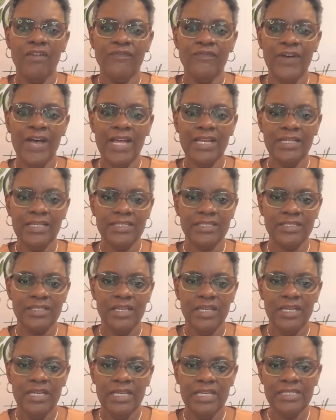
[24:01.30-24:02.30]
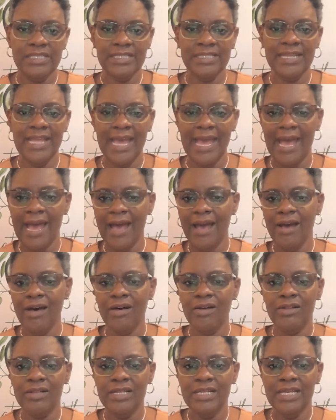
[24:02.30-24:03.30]
phonics. It's an
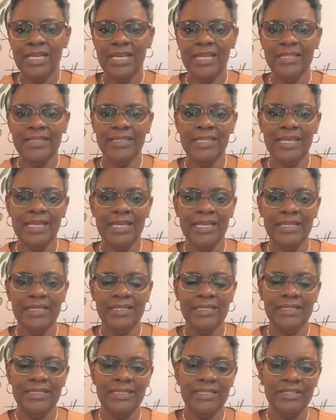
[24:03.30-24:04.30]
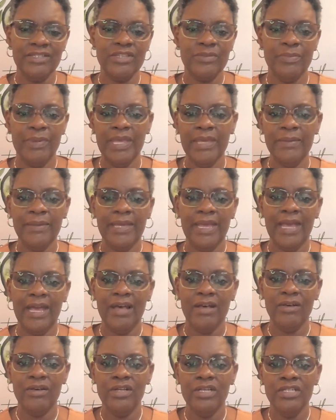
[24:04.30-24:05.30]
owl, and then there's a baby
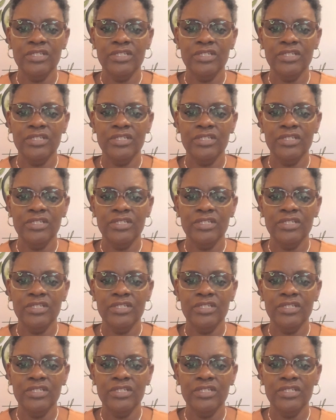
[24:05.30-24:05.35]
owl.